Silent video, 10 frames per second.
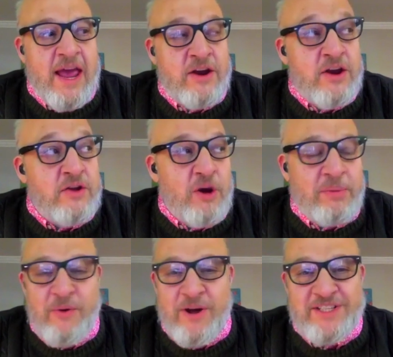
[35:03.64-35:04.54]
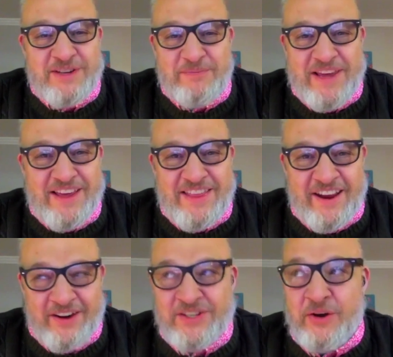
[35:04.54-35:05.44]
and nobody wants to
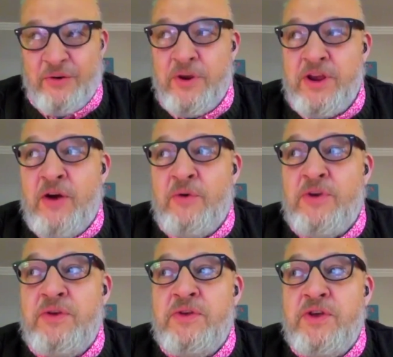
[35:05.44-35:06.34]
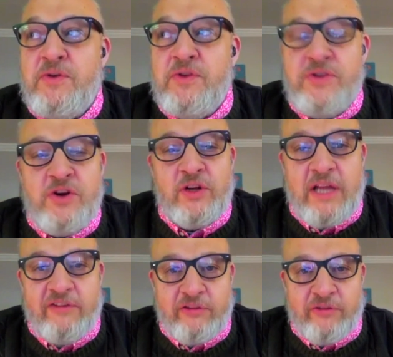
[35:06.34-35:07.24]
be there. So your
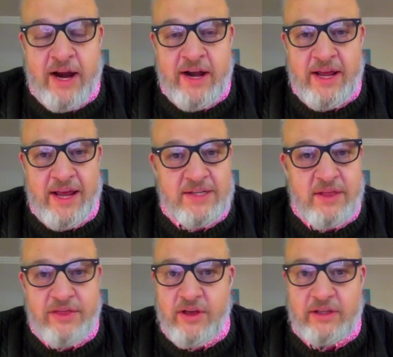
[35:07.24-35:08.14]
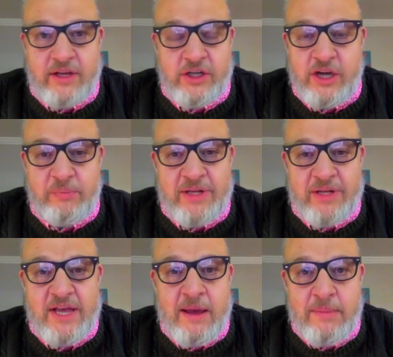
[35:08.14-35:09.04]
level of writing isn't thought leadership,
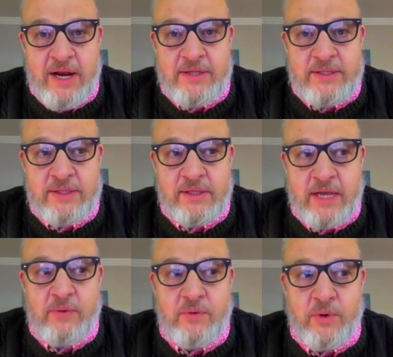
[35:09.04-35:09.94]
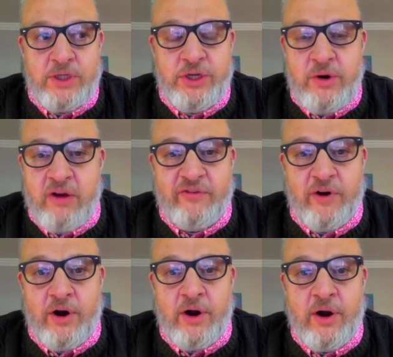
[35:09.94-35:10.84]
it's eminence. Like we're shooting
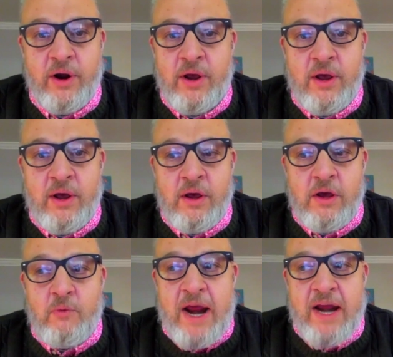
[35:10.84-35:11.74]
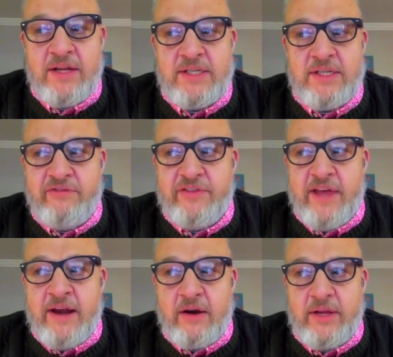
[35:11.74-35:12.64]
for writing stuff
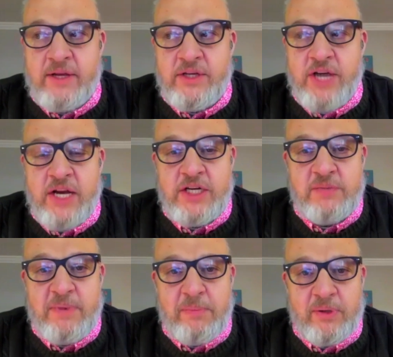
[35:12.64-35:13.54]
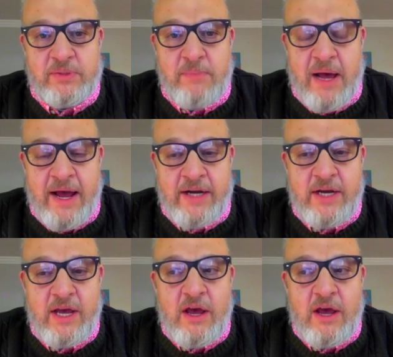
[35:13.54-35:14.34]
that not only changes people's mind